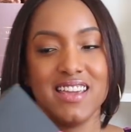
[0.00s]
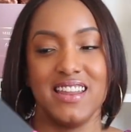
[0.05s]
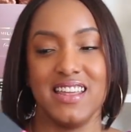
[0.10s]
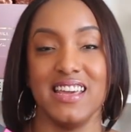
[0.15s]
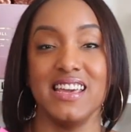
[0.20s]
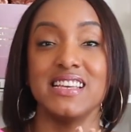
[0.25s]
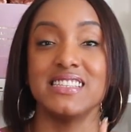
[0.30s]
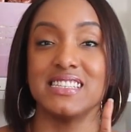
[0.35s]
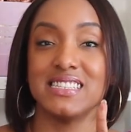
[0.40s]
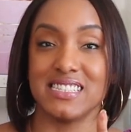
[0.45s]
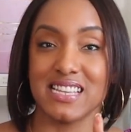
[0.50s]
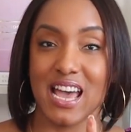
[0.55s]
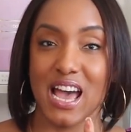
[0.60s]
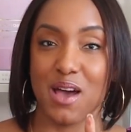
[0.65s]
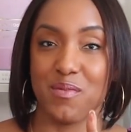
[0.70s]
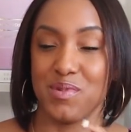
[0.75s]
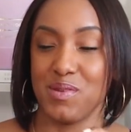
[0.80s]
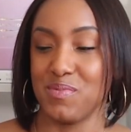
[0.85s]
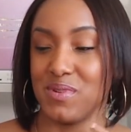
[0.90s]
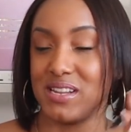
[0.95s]
it is a
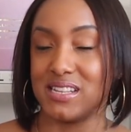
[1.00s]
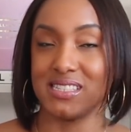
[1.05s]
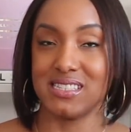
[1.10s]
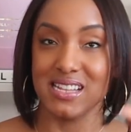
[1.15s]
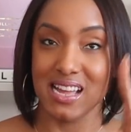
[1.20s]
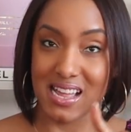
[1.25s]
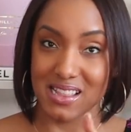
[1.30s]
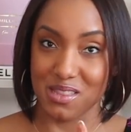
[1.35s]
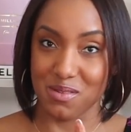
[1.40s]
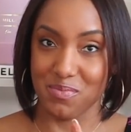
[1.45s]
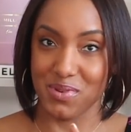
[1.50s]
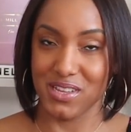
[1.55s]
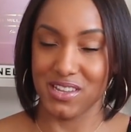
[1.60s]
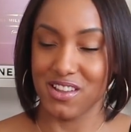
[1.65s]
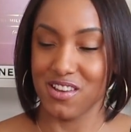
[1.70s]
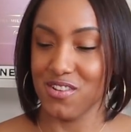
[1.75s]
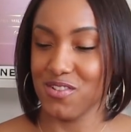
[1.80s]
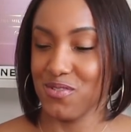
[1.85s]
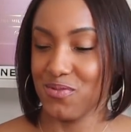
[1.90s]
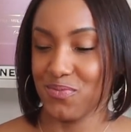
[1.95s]
tabby, but it's not the
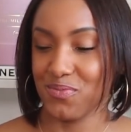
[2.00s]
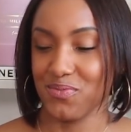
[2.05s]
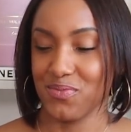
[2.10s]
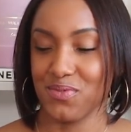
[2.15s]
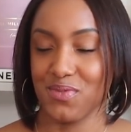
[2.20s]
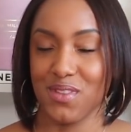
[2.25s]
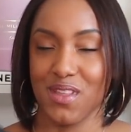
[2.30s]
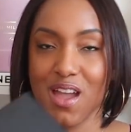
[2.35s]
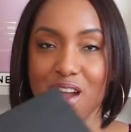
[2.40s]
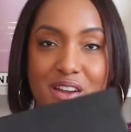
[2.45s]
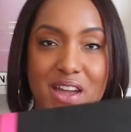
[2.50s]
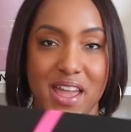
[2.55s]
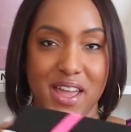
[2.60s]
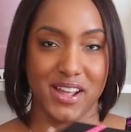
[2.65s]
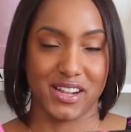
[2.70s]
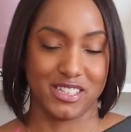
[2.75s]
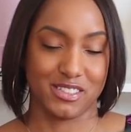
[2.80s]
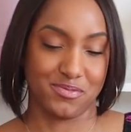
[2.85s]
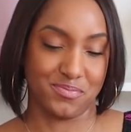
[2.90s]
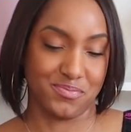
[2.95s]
pillow. All right.